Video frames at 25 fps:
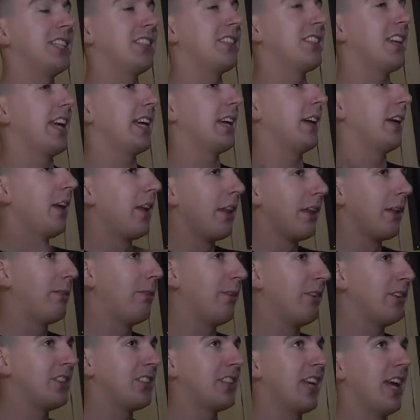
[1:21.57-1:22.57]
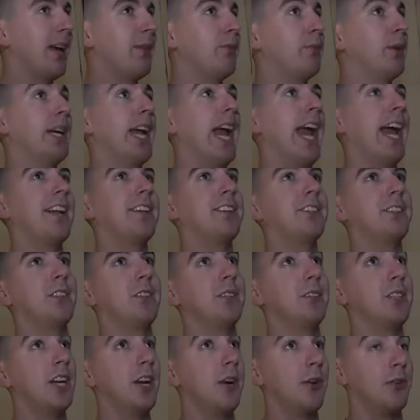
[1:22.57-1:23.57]
Just like the first time we had
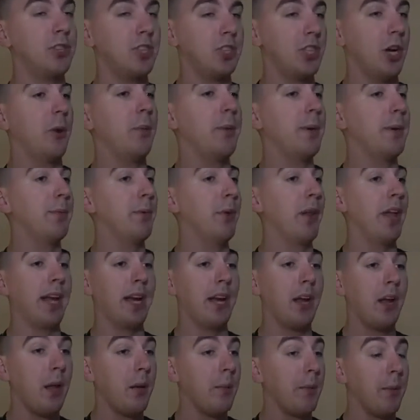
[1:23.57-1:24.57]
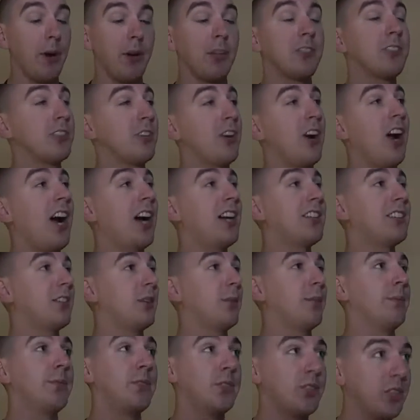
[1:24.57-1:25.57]
to, show people, like, perks are
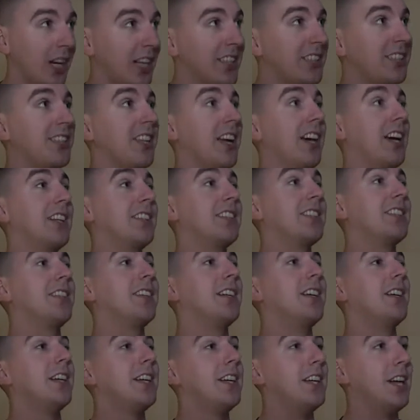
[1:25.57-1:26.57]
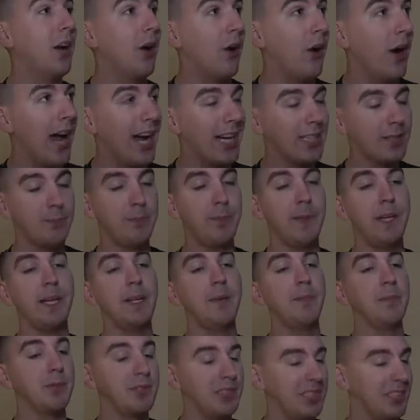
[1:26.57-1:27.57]
awesome, trust us,
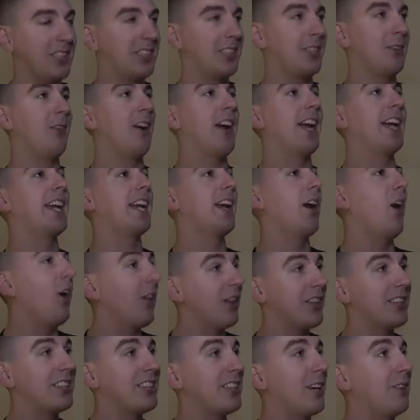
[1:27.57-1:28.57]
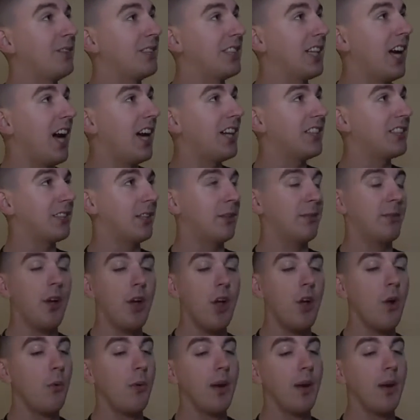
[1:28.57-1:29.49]
XP, persistent ranking, all this stuff is awesome.